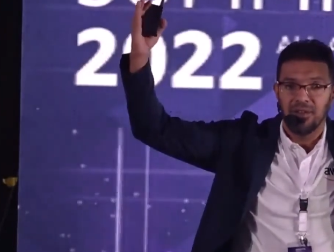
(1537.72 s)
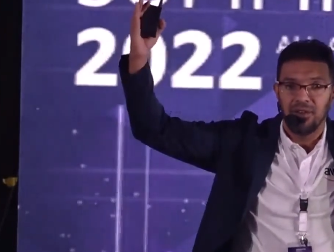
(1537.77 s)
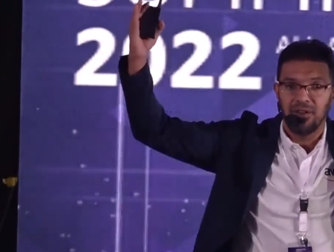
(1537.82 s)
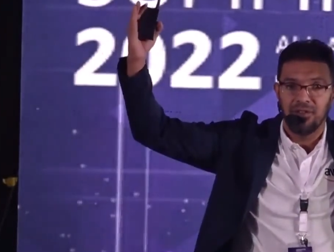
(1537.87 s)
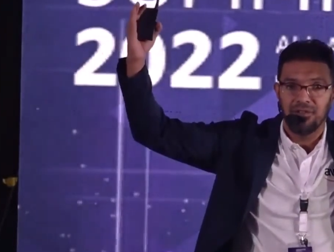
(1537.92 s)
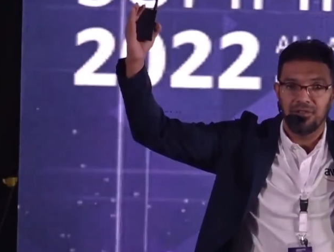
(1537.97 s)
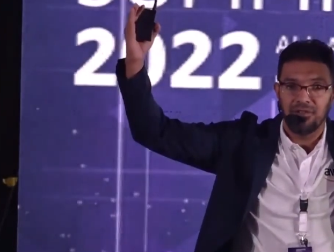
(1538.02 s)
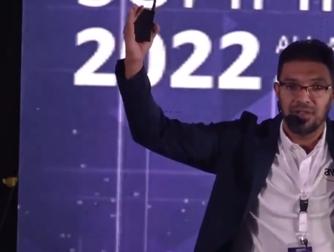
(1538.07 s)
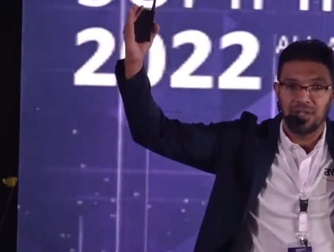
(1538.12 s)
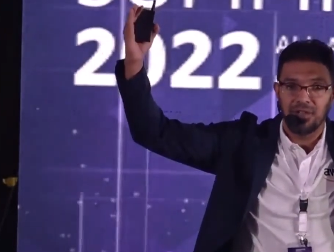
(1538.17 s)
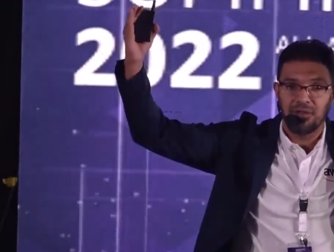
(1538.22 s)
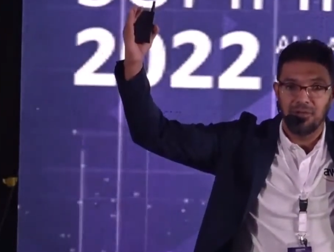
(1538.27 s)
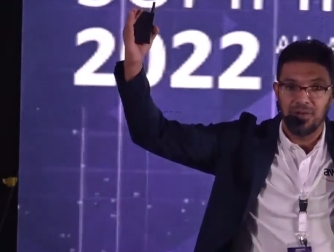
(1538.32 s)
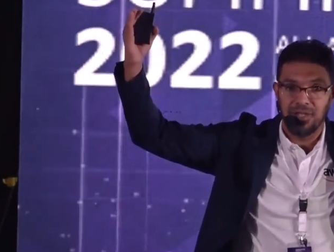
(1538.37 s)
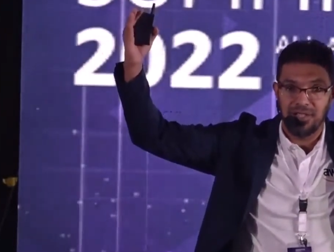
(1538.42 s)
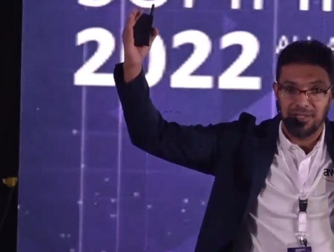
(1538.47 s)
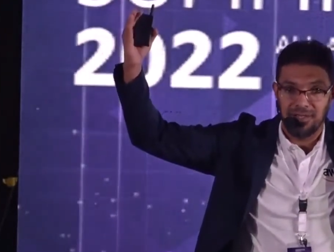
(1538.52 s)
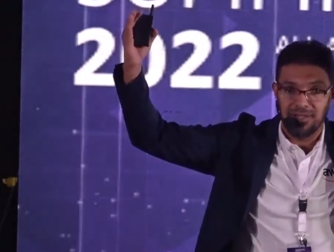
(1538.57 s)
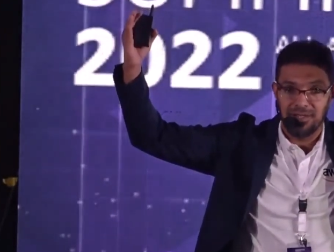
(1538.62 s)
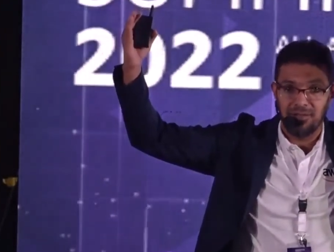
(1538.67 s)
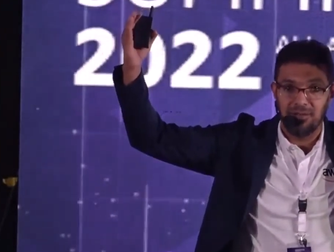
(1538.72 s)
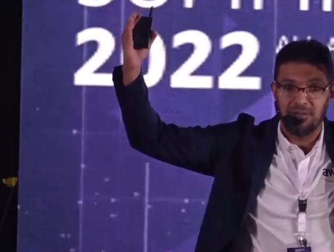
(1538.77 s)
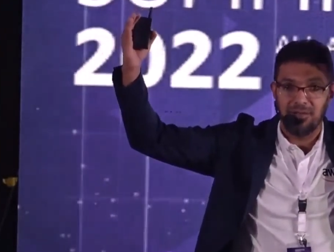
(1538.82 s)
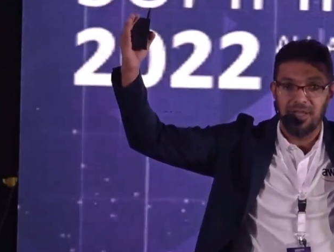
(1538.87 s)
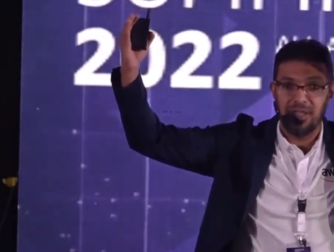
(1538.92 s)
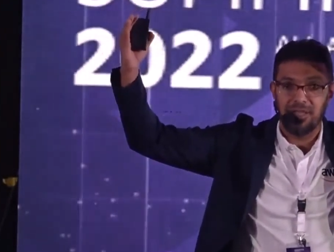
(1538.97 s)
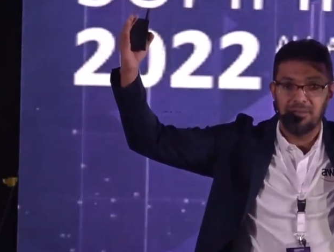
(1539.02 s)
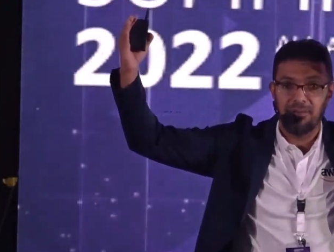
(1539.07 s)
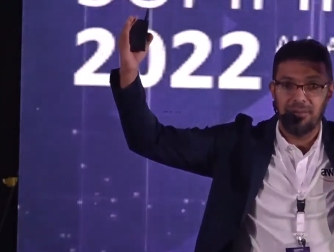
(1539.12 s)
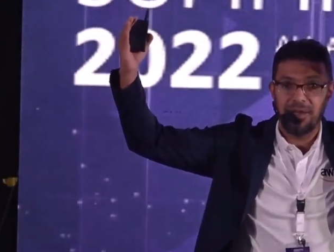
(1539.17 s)
of requests to
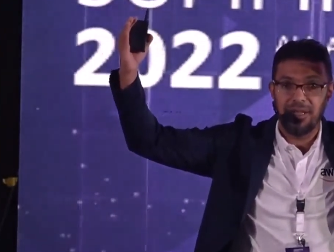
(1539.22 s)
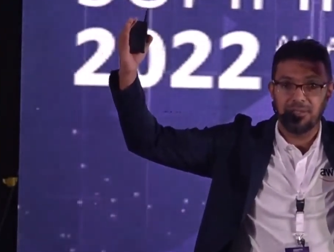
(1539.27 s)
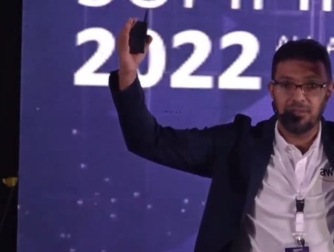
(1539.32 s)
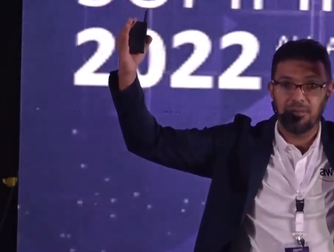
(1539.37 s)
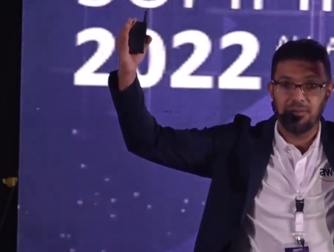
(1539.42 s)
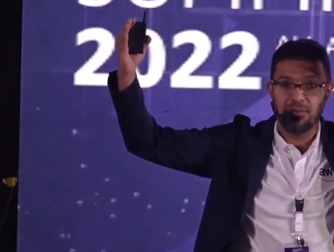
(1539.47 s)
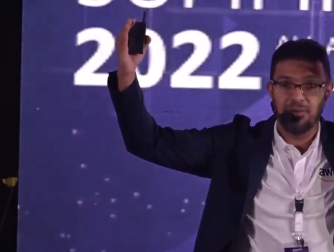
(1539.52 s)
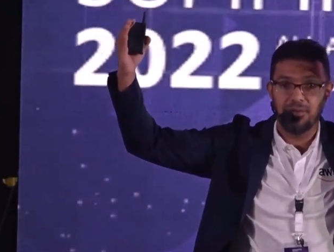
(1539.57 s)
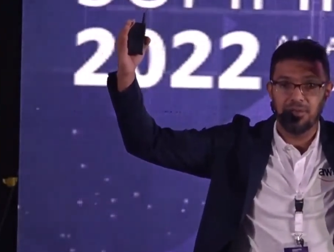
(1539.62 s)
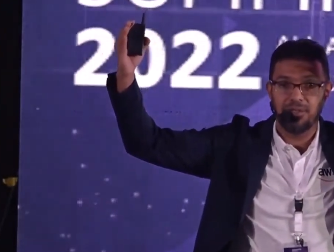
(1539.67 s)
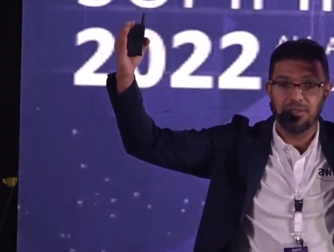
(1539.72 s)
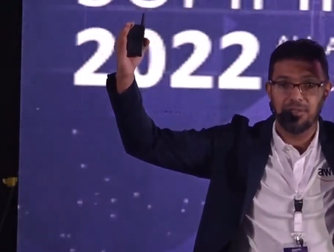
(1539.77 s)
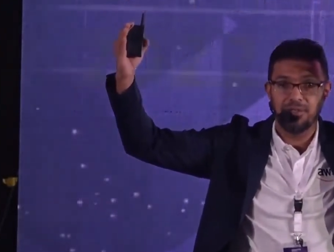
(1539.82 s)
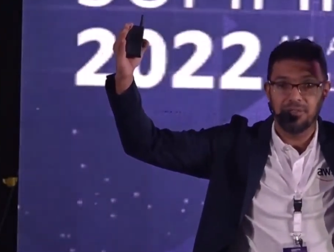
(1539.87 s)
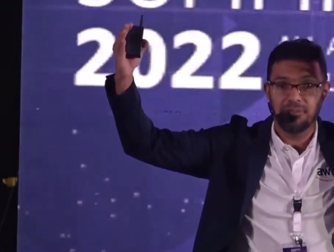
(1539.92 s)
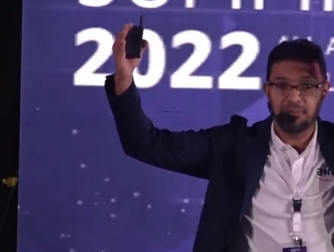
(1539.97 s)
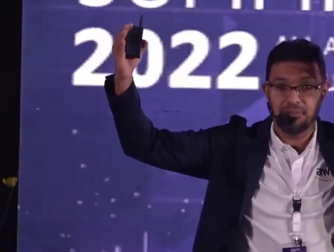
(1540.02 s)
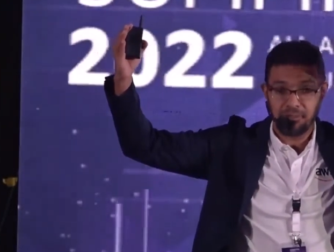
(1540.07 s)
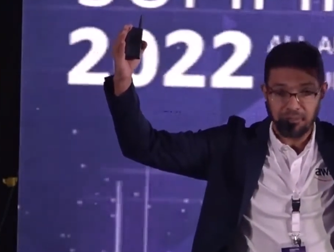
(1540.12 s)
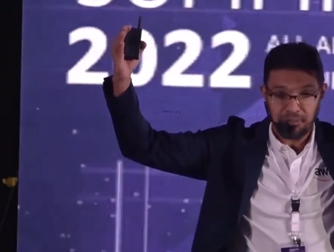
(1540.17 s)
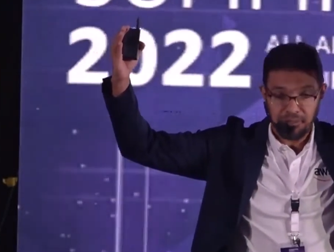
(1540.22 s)
that patch point,